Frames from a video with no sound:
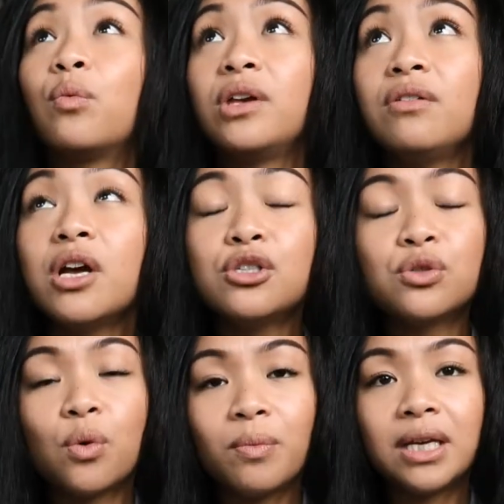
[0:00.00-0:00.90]
Like, we got
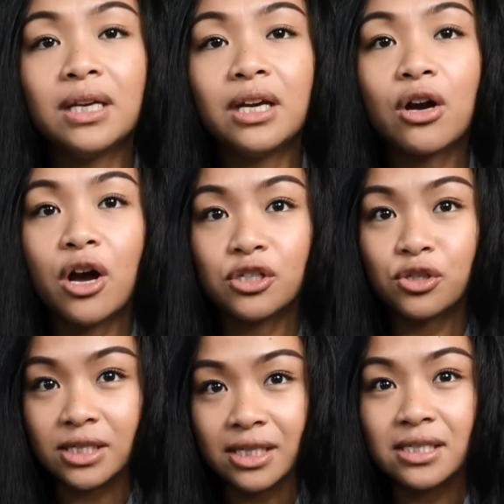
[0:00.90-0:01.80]
so many
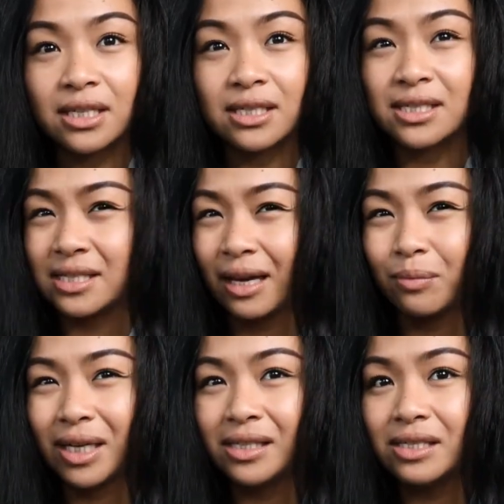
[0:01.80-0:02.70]
contradicting
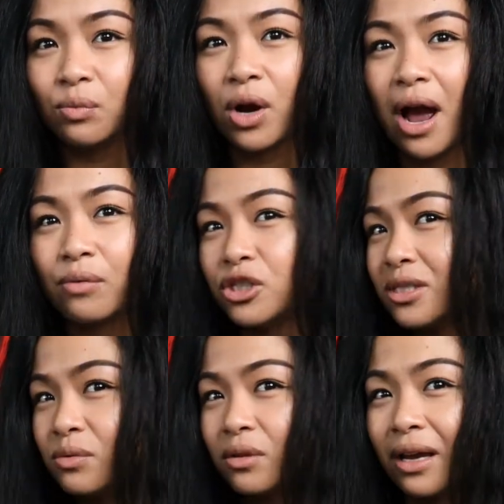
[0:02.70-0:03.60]
statements where I was
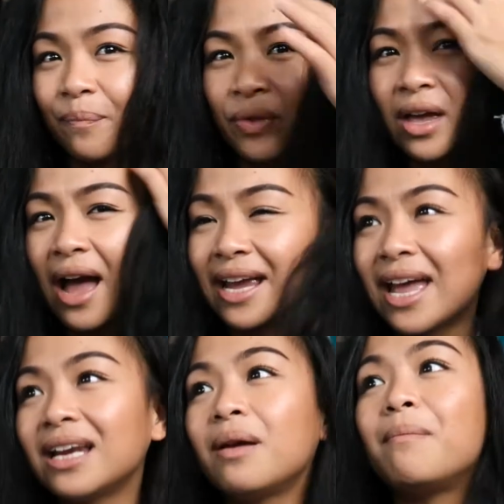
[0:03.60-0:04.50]
just like, I
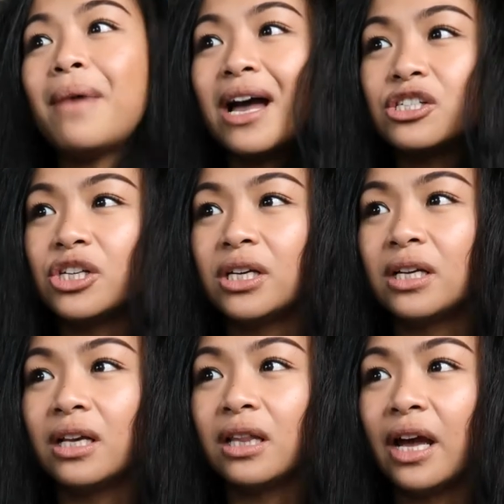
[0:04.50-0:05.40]
can't
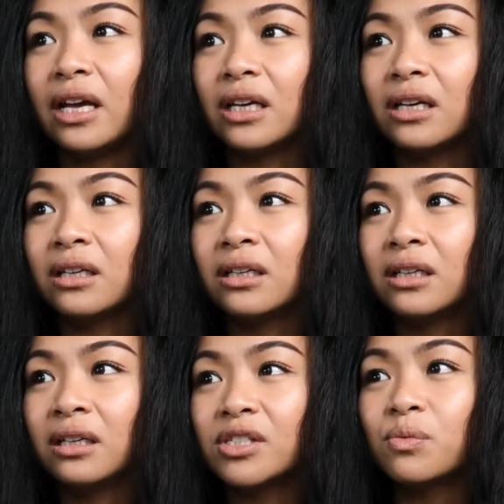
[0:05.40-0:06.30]
imagine, like,
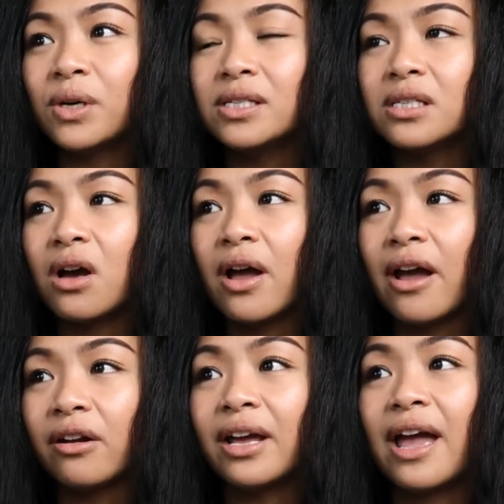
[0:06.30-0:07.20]
this was
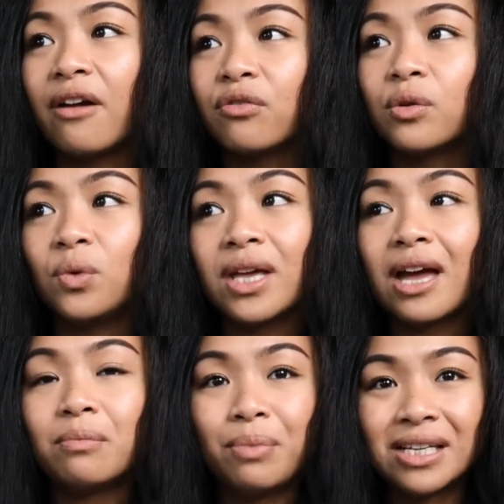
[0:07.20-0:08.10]
on an every
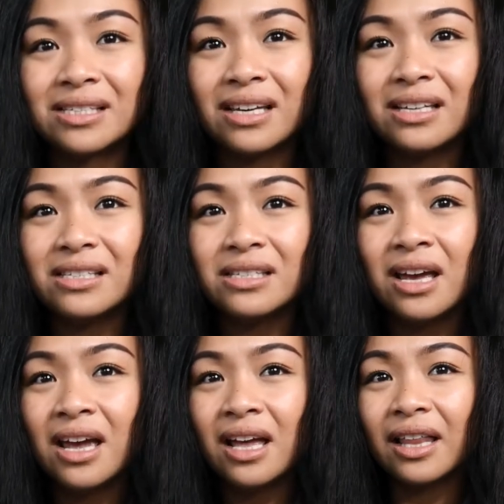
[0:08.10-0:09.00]
weekend basis,
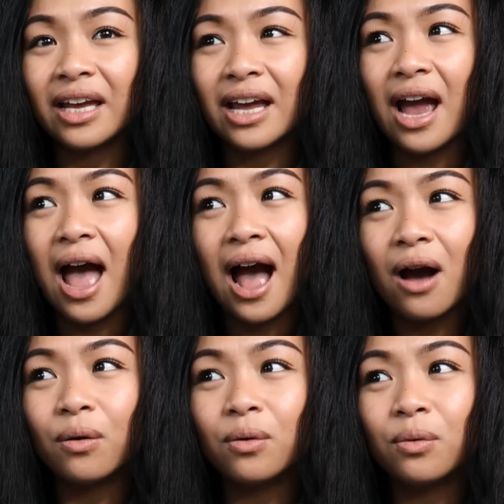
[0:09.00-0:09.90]
like,
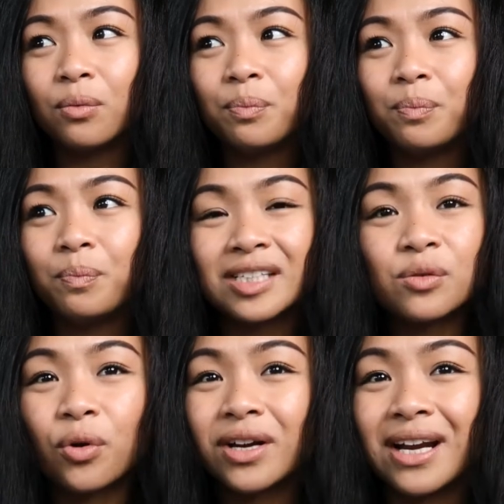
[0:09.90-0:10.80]
how
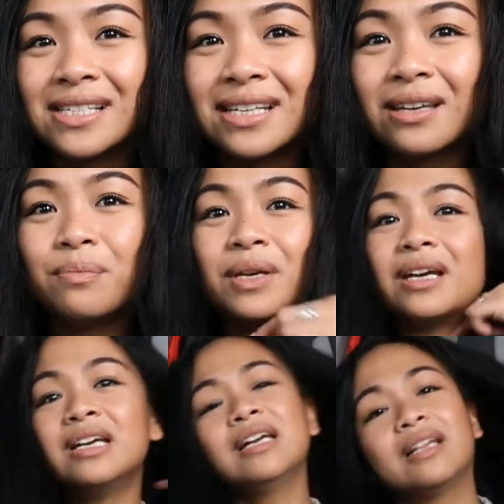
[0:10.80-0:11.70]
disorganized it could
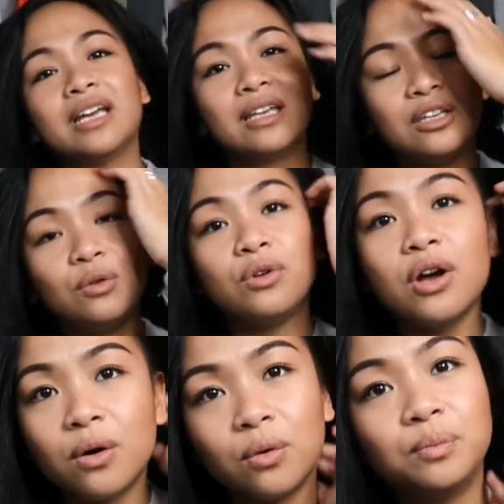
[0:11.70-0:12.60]
be. Like, you
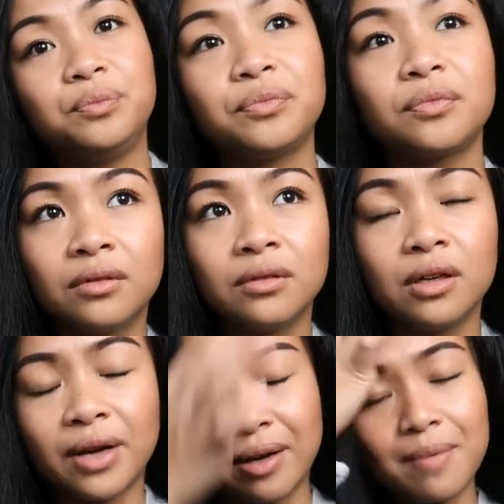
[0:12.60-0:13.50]
know,
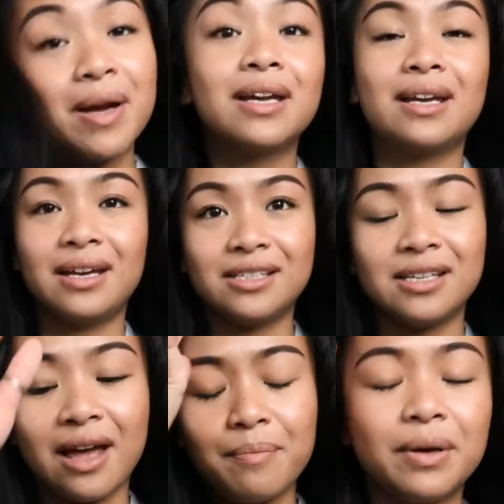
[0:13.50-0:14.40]
okay, I'm not gonna get
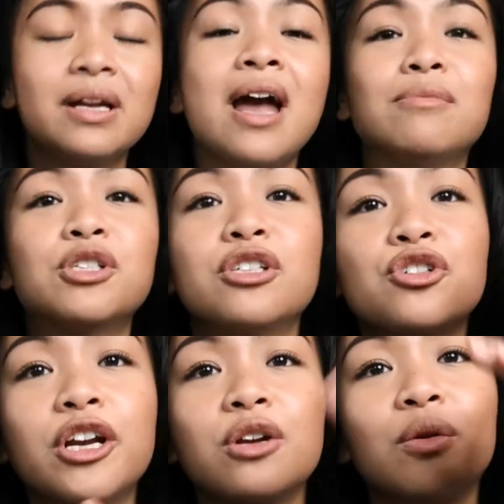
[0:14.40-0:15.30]
into that, but I'm just gonna
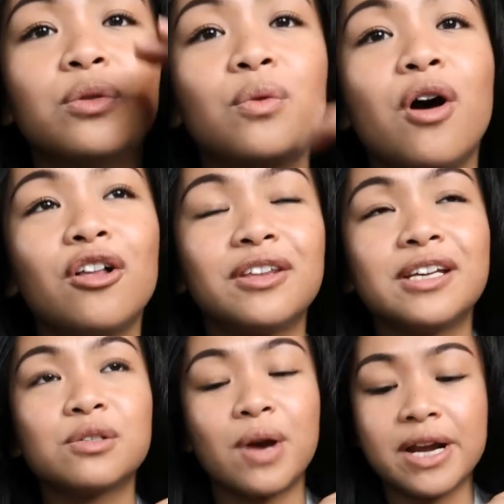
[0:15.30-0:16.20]
try to go through all of
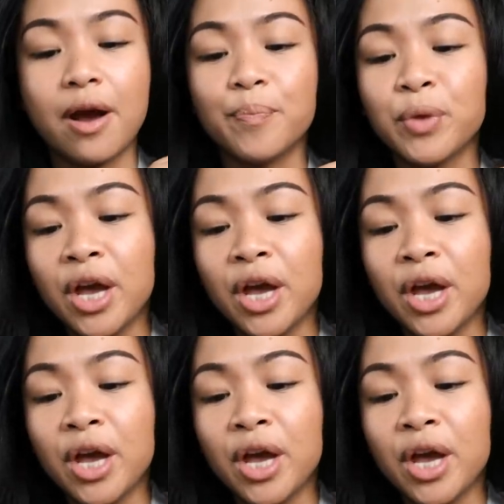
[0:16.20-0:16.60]
this right now.